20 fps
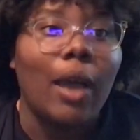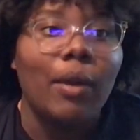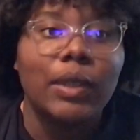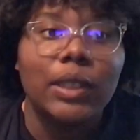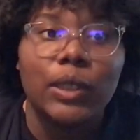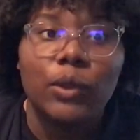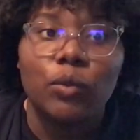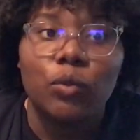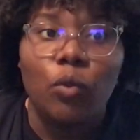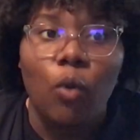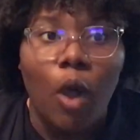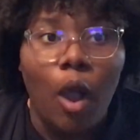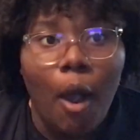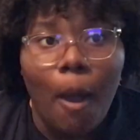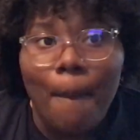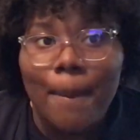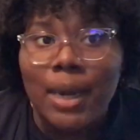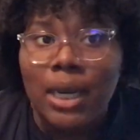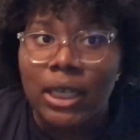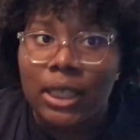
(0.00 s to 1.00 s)
I was in
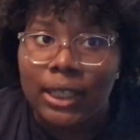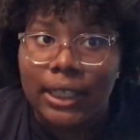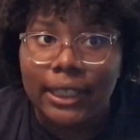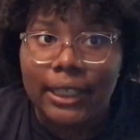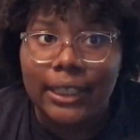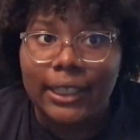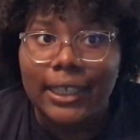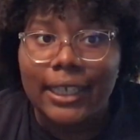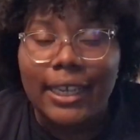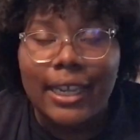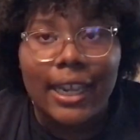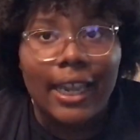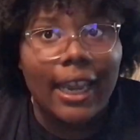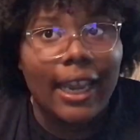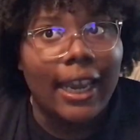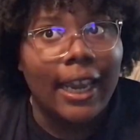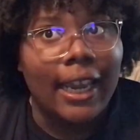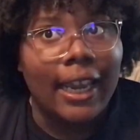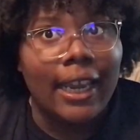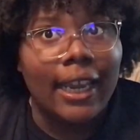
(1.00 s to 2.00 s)
Walmart,
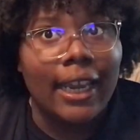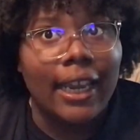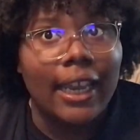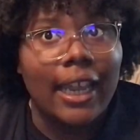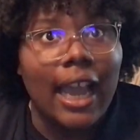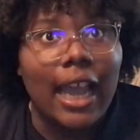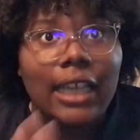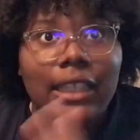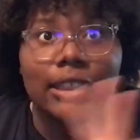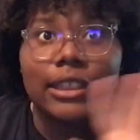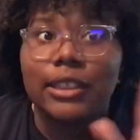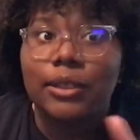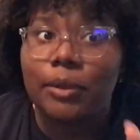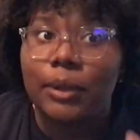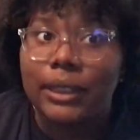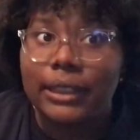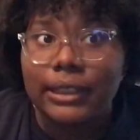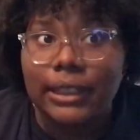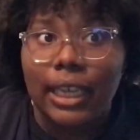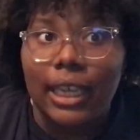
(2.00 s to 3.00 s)
and I just
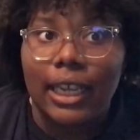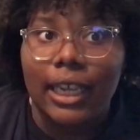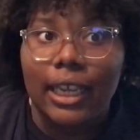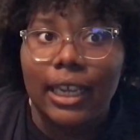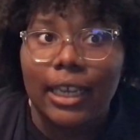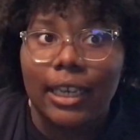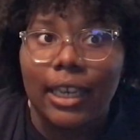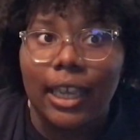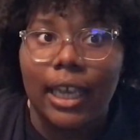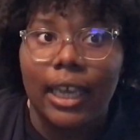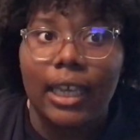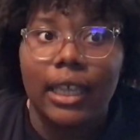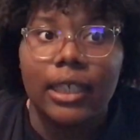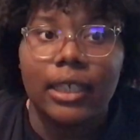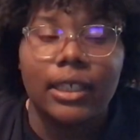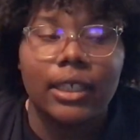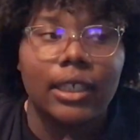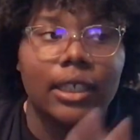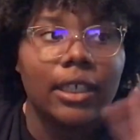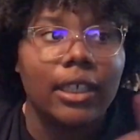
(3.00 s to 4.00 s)
want to say,
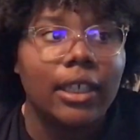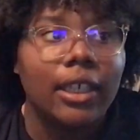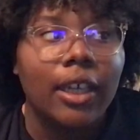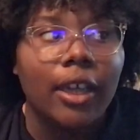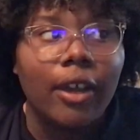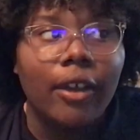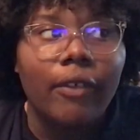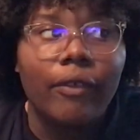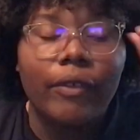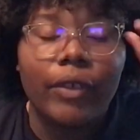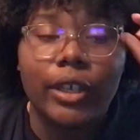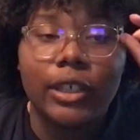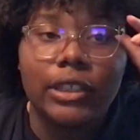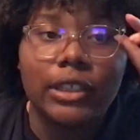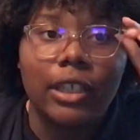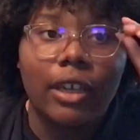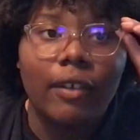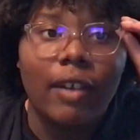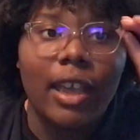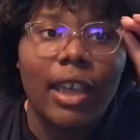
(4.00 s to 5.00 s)
like,
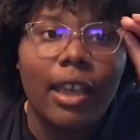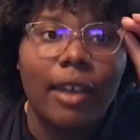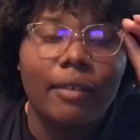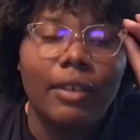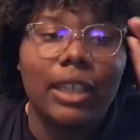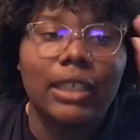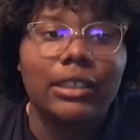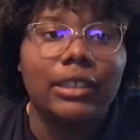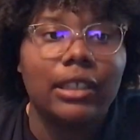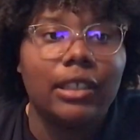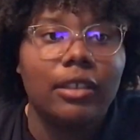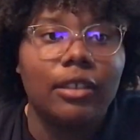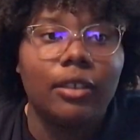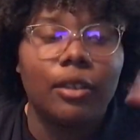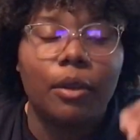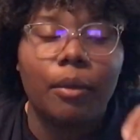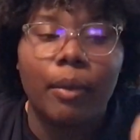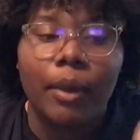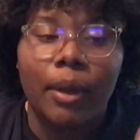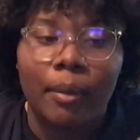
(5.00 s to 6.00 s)
first off, I have not seen The
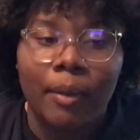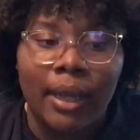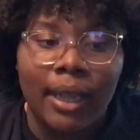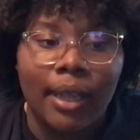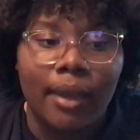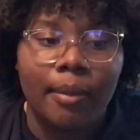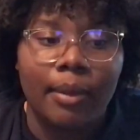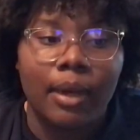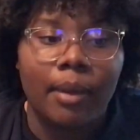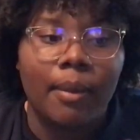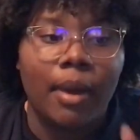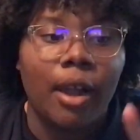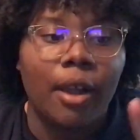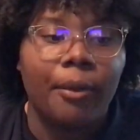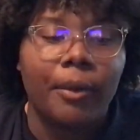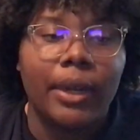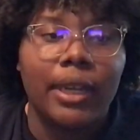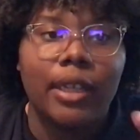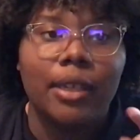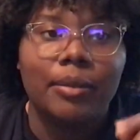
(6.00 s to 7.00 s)
Little Mermaid, but I'm
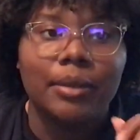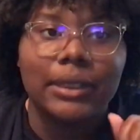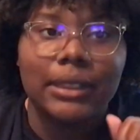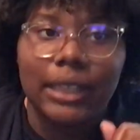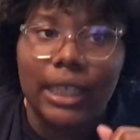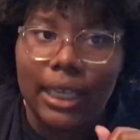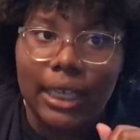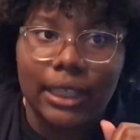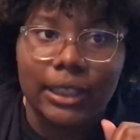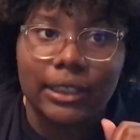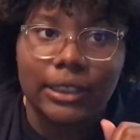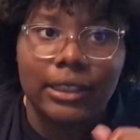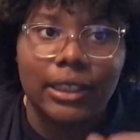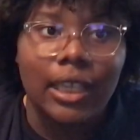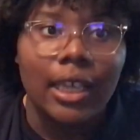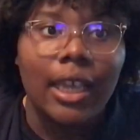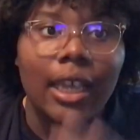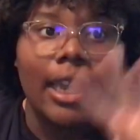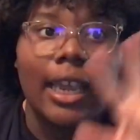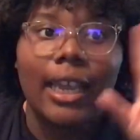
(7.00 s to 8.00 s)
already obsessed,
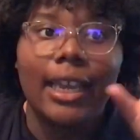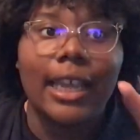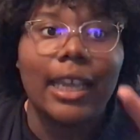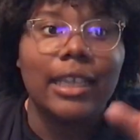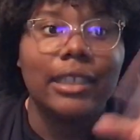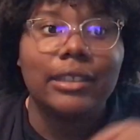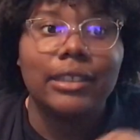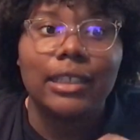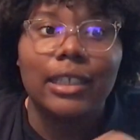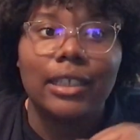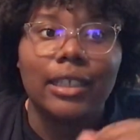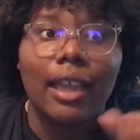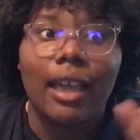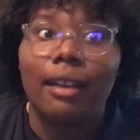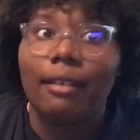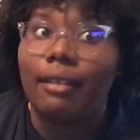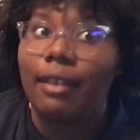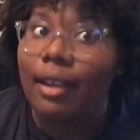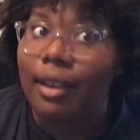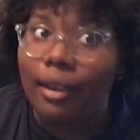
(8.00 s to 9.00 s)
and I ain't seen not
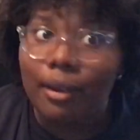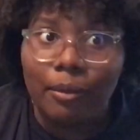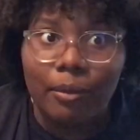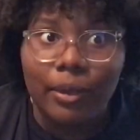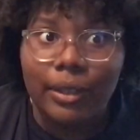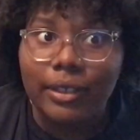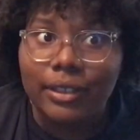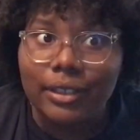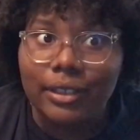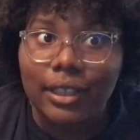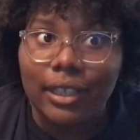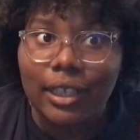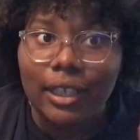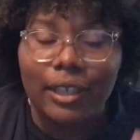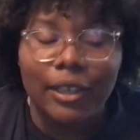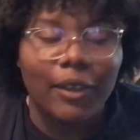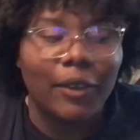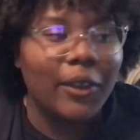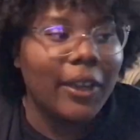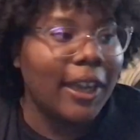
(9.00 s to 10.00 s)
one
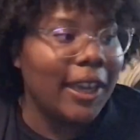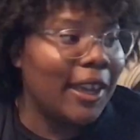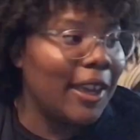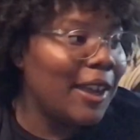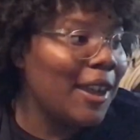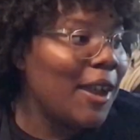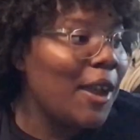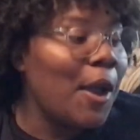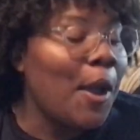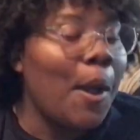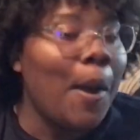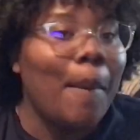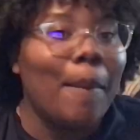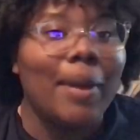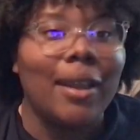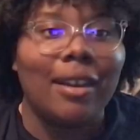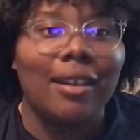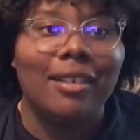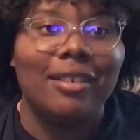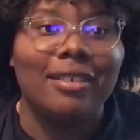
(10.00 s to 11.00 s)
scene, okay?
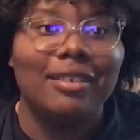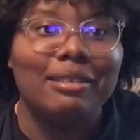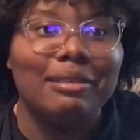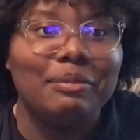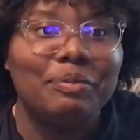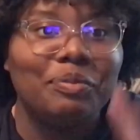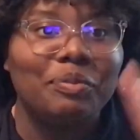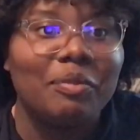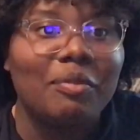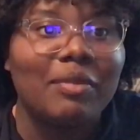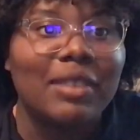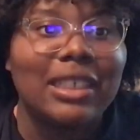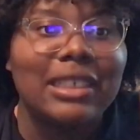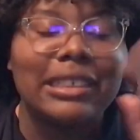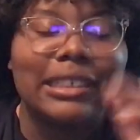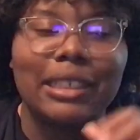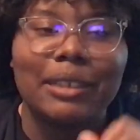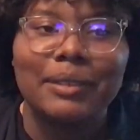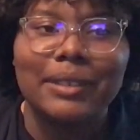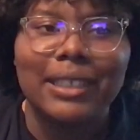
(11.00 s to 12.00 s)
But
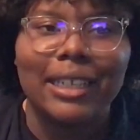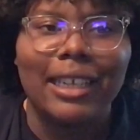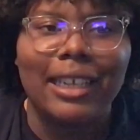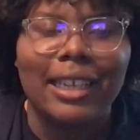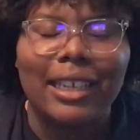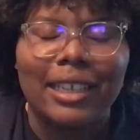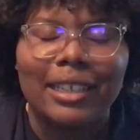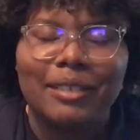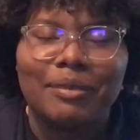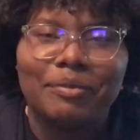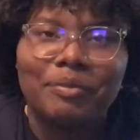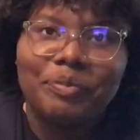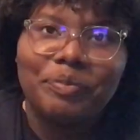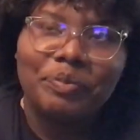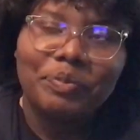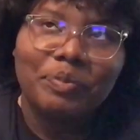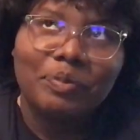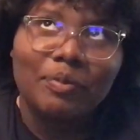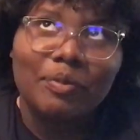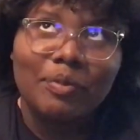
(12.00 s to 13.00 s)
some said
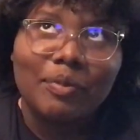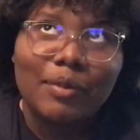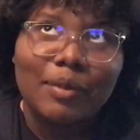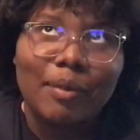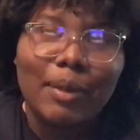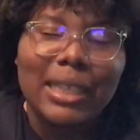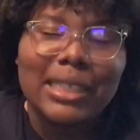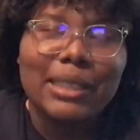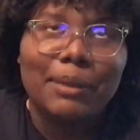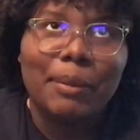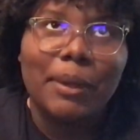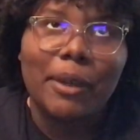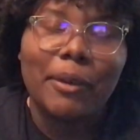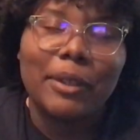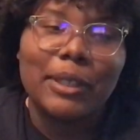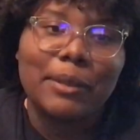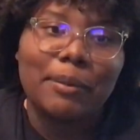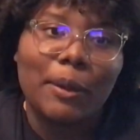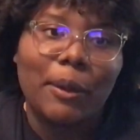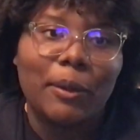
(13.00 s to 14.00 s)
my
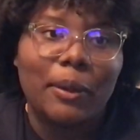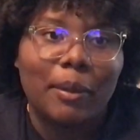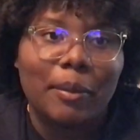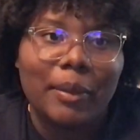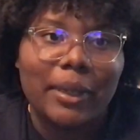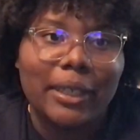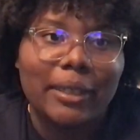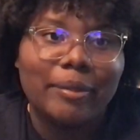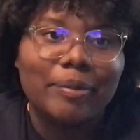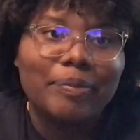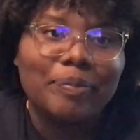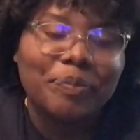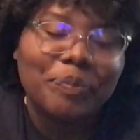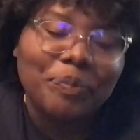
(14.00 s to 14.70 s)
spirit spoke to me,